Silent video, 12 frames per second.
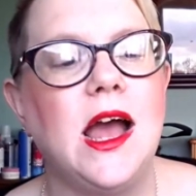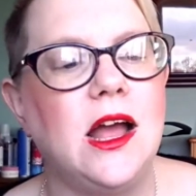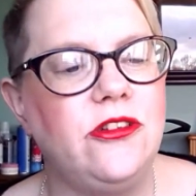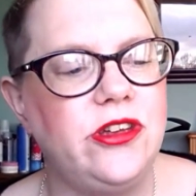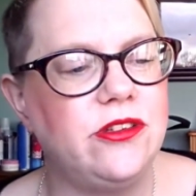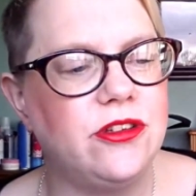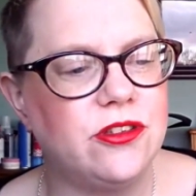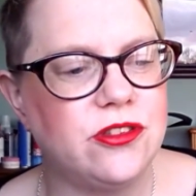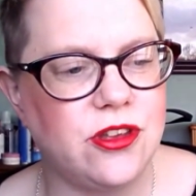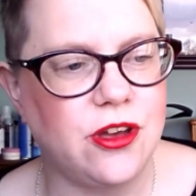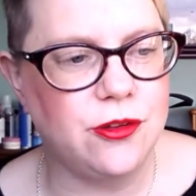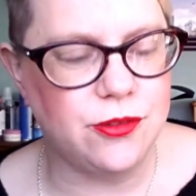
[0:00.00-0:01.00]
And she's just
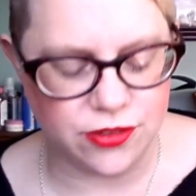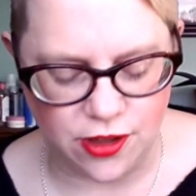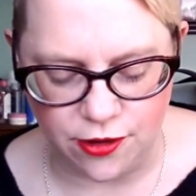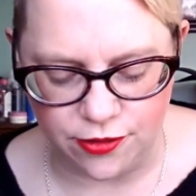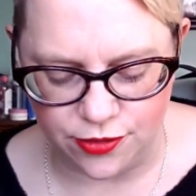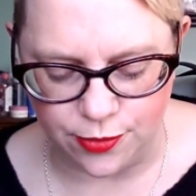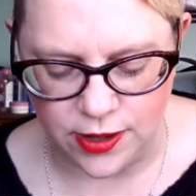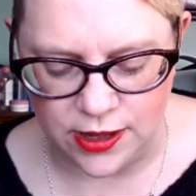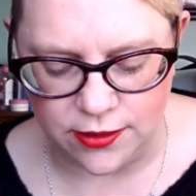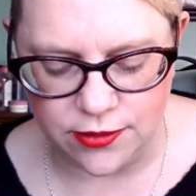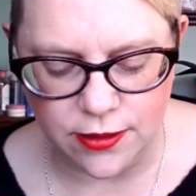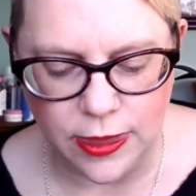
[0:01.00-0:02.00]
so
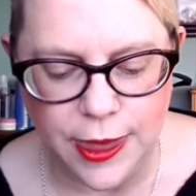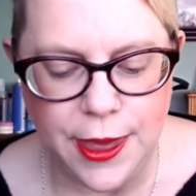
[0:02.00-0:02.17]
sweet.